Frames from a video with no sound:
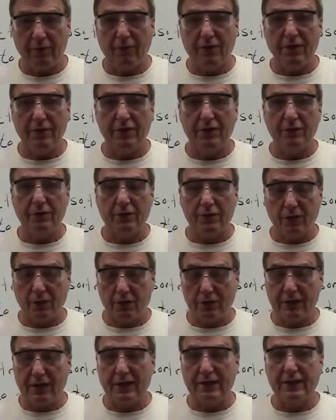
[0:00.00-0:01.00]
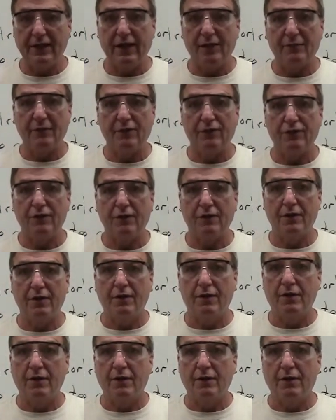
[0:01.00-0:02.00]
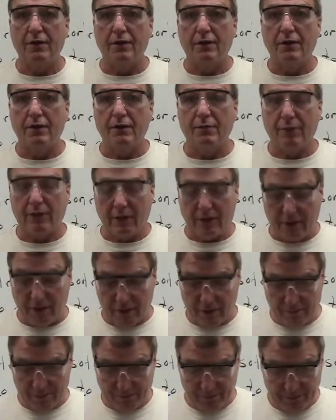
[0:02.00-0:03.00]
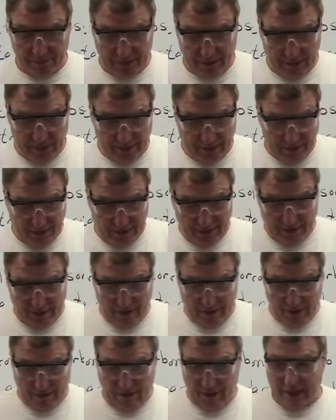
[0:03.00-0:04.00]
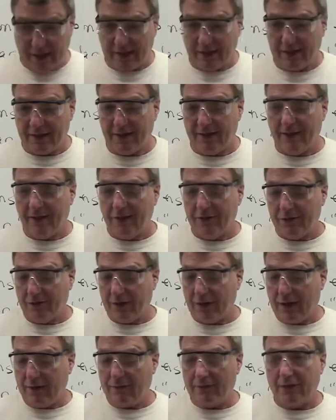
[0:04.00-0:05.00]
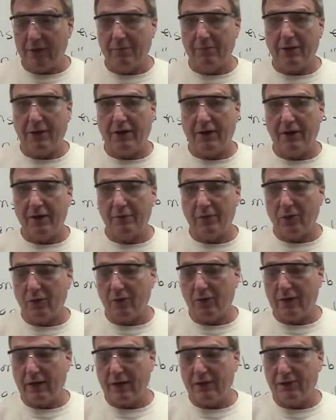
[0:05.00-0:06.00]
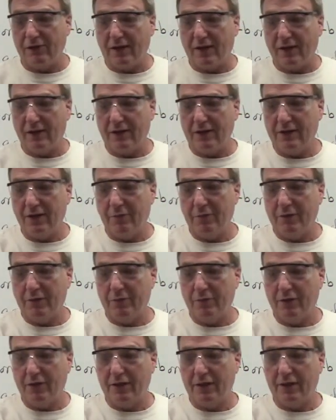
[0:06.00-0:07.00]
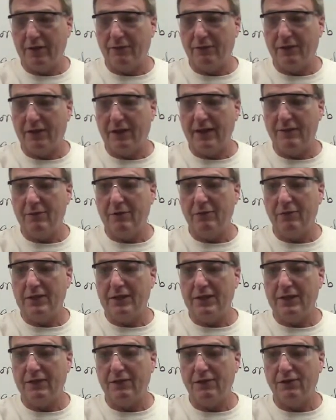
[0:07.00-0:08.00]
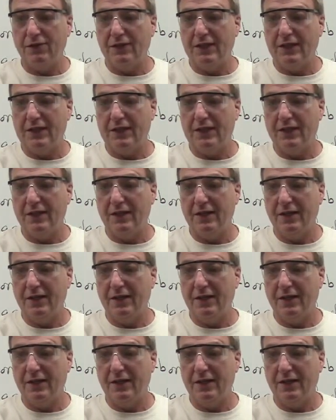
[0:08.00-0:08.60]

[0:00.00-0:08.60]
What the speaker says: What do you do with old dead chemists? You bury them. All right? So I have a little barium chloride solid here. I'm going to put it in the flame and we can see